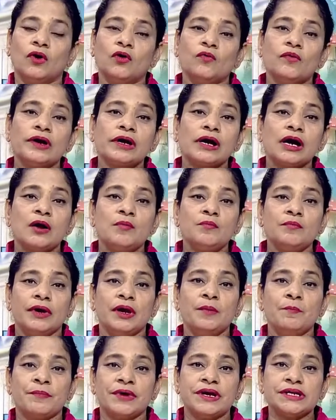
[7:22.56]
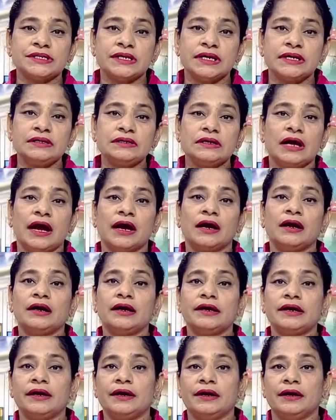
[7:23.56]
overcome impatience,
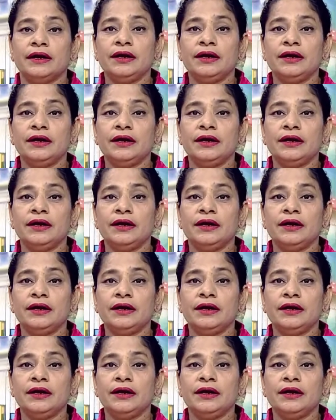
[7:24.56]
anger and